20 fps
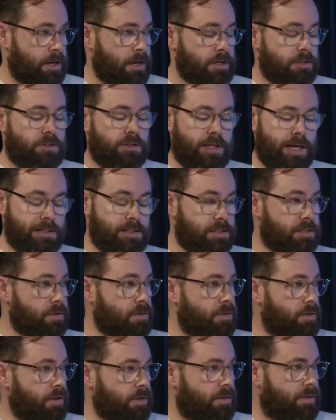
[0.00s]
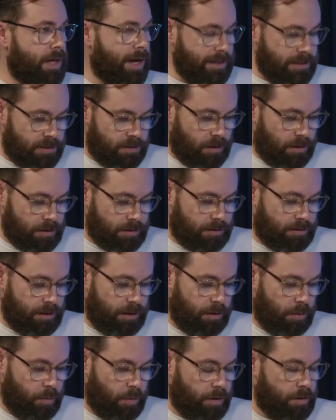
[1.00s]
So that's that's I
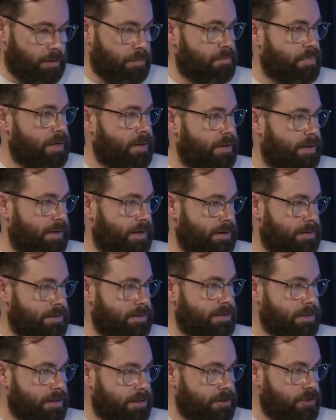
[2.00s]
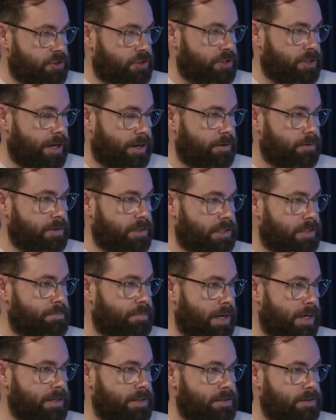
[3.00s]
think where it begins in a generous
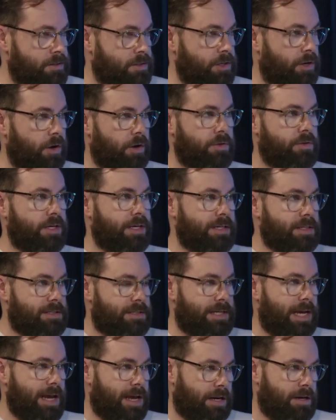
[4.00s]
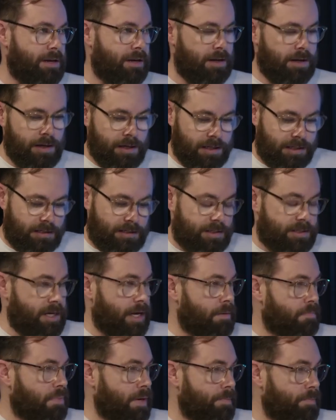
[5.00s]
space to go. The intent is to
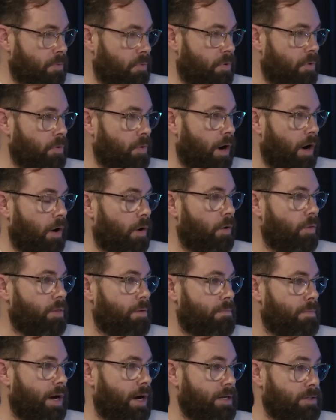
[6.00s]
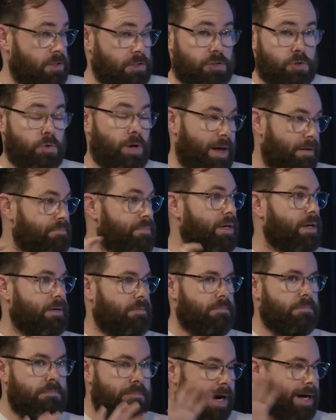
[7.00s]
take people who are on the margins, who have been
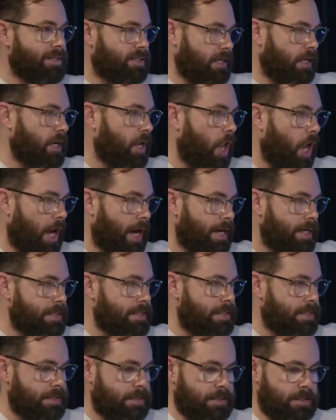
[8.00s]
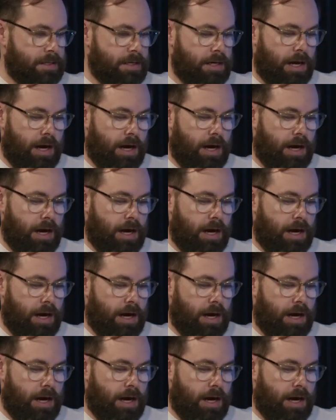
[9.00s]
marginalised, yep.